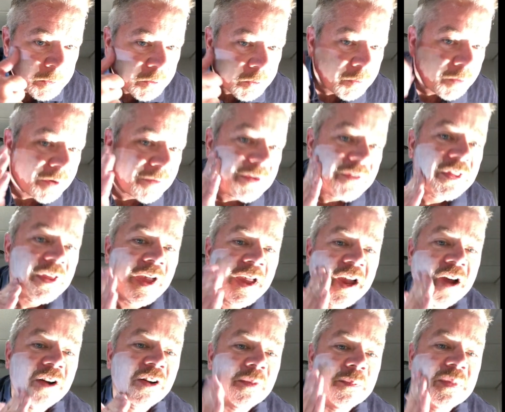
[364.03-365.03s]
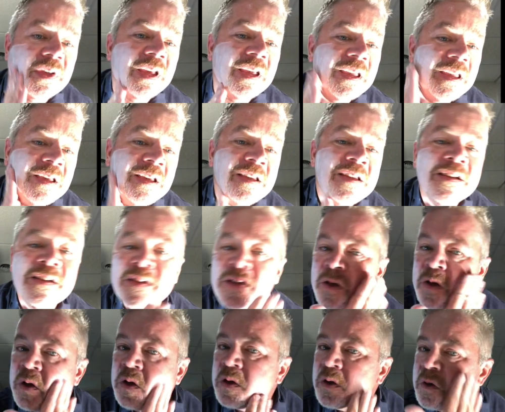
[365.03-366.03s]
just where I want the hair to be.
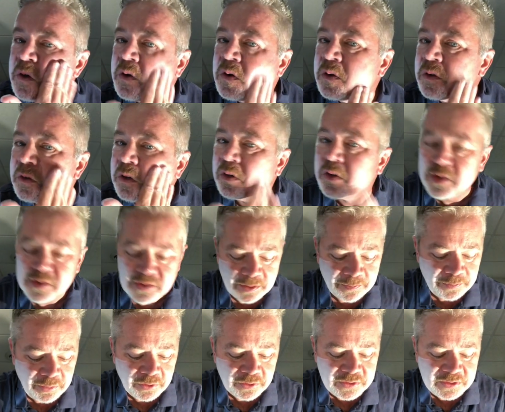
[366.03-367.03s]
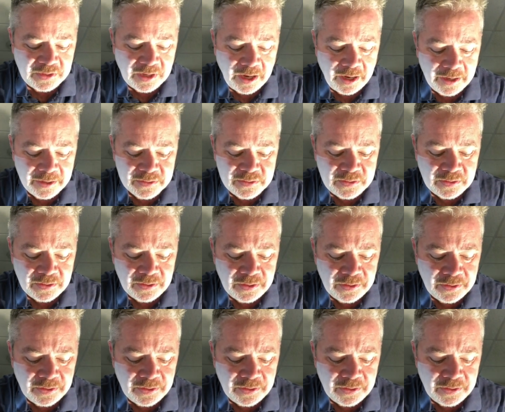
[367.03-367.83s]
Let me do this on both sides.